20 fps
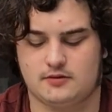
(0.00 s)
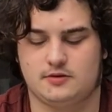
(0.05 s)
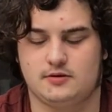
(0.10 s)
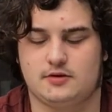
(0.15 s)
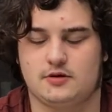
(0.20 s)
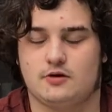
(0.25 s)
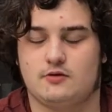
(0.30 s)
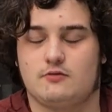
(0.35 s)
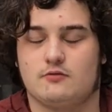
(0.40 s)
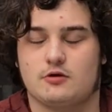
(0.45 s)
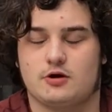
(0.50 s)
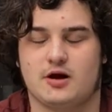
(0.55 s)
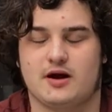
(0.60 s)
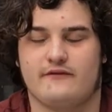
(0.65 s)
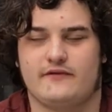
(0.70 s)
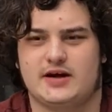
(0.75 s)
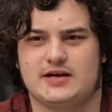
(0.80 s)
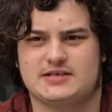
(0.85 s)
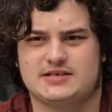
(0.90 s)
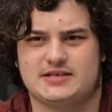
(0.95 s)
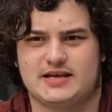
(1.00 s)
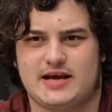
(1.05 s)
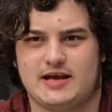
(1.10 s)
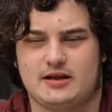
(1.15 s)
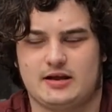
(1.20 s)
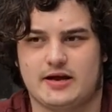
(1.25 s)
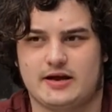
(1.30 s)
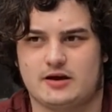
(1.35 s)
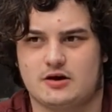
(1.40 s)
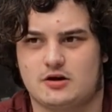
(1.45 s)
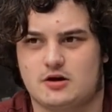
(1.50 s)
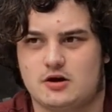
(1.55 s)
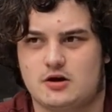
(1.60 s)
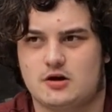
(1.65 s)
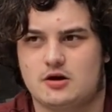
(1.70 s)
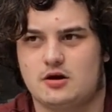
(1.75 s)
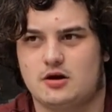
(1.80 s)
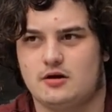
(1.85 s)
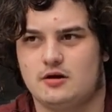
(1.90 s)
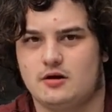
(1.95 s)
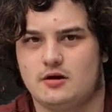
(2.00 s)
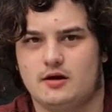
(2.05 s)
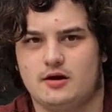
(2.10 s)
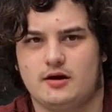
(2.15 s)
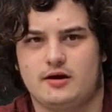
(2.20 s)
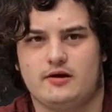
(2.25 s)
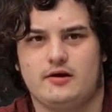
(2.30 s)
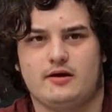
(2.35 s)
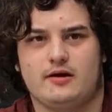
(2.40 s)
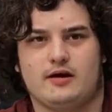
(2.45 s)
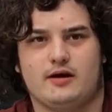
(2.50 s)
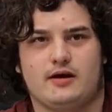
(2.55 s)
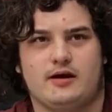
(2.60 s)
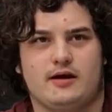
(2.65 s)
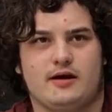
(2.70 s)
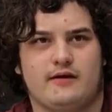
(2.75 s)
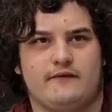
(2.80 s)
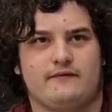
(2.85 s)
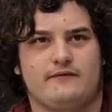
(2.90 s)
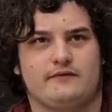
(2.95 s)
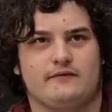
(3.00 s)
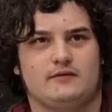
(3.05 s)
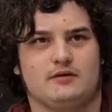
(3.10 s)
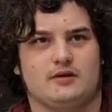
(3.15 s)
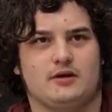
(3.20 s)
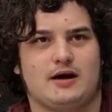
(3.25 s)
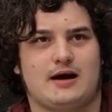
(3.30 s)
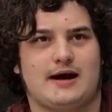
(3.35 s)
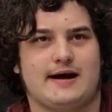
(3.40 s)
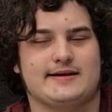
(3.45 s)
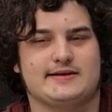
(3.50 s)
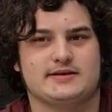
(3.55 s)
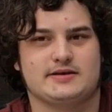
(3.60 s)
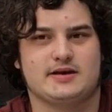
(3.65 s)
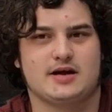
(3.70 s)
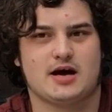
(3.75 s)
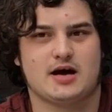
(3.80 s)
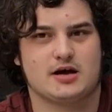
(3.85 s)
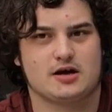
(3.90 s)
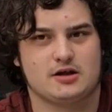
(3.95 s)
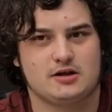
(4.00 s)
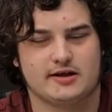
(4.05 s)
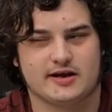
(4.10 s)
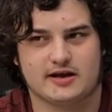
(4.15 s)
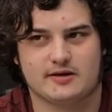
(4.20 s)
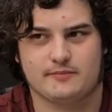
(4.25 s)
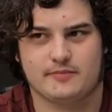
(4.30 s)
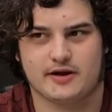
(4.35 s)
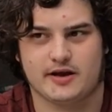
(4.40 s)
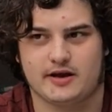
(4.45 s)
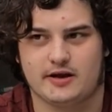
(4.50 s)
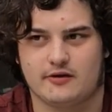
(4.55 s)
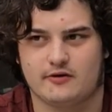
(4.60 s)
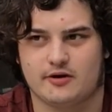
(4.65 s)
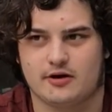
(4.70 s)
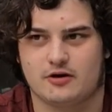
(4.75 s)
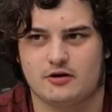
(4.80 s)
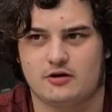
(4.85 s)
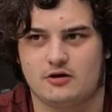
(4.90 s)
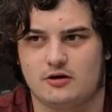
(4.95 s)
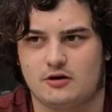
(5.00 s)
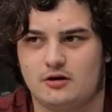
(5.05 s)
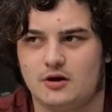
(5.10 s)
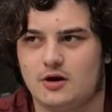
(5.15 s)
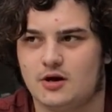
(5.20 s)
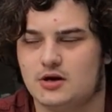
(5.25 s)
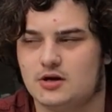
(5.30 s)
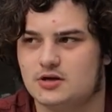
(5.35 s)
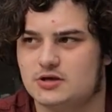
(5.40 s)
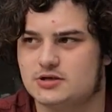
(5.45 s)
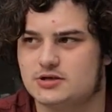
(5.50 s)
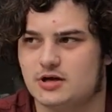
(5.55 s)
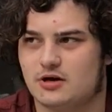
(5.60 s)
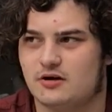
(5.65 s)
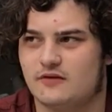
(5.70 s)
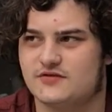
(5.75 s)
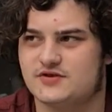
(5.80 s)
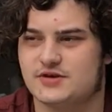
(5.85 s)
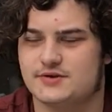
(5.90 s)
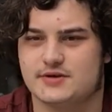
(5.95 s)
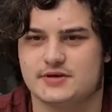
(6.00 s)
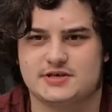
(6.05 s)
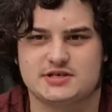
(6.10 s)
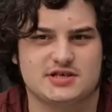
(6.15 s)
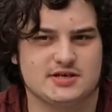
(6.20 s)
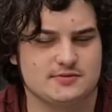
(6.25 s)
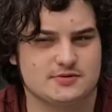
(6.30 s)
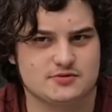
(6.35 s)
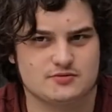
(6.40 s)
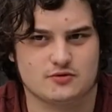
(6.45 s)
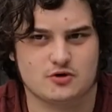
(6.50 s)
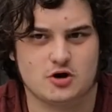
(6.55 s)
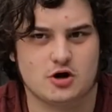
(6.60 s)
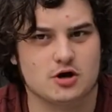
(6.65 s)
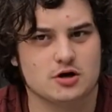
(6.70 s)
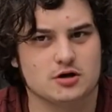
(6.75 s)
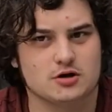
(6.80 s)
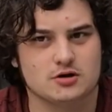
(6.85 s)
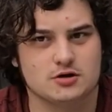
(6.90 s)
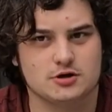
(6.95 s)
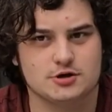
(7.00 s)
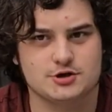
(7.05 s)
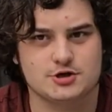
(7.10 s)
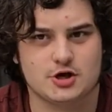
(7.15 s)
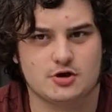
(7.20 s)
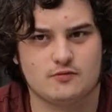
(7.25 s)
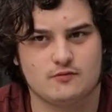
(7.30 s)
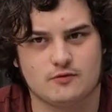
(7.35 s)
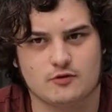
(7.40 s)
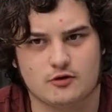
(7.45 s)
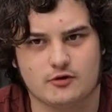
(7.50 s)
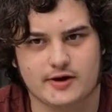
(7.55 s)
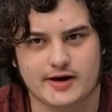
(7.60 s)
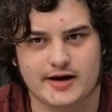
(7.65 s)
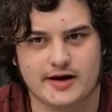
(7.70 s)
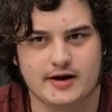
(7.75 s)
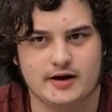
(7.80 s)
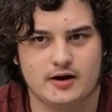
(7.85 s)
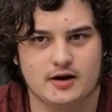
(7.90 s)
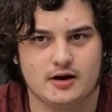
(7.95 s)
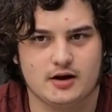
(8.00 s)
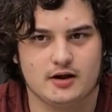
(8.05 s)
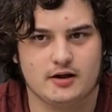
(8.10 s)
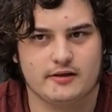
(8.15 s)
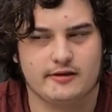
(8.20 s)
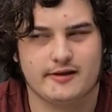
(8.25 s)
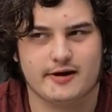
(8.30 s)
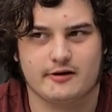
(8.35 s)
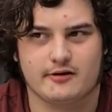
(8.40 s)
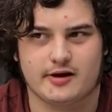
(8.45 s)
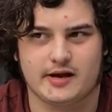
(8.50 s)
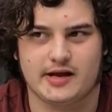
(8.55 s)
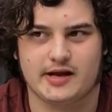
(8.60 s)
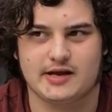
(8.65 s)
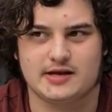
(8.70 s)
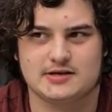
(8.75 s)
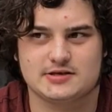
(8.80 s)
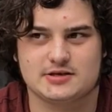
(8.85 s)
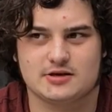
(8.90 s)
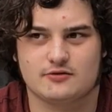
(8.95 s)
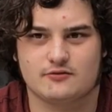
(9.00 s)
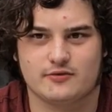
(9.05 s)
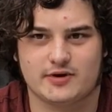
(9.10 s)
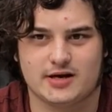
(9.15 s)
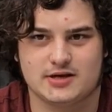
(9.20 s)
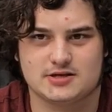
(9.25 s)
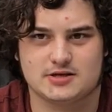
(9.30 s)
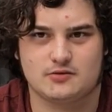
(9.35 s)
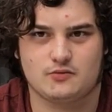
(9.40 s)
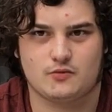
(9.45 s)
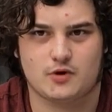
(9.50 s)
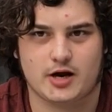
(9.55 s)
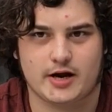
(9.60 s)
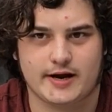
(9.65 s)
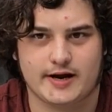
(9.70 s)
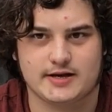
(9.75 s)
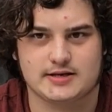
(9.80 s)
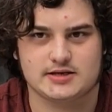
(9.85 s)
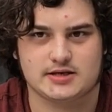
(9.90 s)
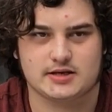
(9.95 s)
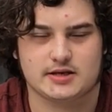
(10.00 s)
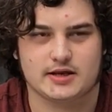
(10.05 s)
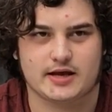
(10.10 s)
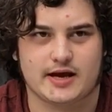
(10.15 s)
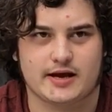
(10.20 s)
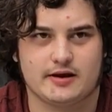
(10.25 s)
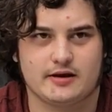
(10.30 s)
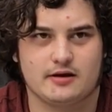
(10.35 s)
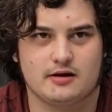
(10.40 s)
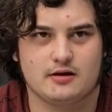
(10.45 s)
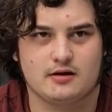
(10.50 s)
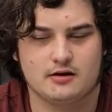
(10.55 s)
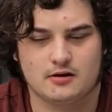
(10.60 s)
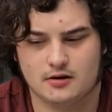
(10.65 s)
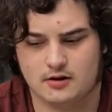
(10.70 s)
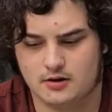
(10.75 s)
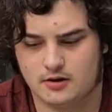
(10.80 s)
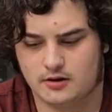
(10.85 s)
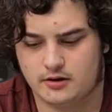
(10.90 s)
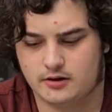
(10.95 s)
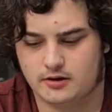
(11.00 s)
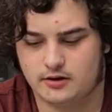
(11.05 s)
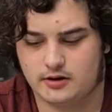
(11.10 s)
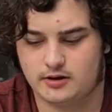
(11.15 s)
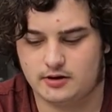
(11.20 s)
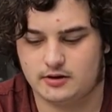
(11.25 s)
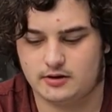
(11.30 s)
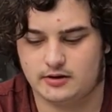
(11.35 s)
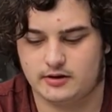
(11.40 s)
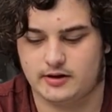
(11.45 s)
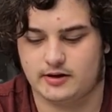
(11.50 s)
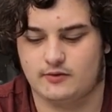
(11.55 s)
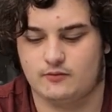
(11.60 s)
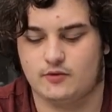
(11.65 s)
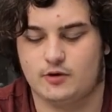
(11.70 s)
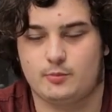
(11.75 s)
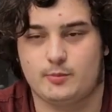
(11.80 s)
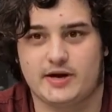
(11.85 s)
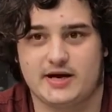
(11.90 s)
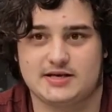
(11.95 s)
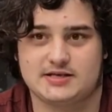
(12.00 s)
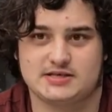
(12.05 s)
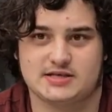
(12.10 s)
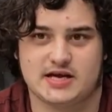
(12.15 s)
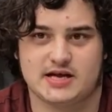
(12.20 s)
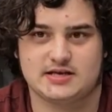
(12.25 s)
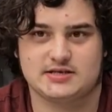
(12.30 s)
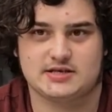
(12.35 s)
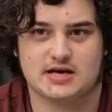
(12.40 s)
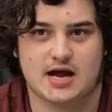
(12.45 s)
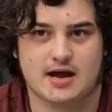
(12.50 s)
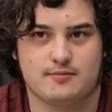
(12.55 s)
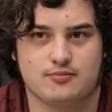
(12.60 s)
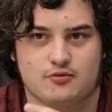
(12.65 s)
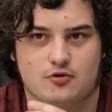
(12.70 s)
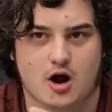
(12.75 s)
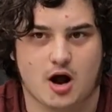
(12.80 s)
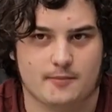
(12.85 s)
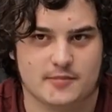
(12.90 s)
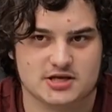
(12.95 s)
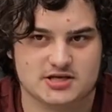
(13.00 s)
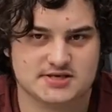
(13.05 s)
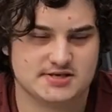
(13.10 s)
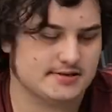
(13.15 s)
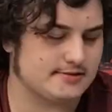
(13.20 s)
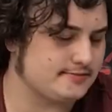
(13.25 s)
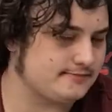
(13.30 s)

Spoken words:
don't worry if I say, like, if I did not clickbait you at all. So if something seems wrong, don't worry. There is a reason why I did that. It will make sense, I promise.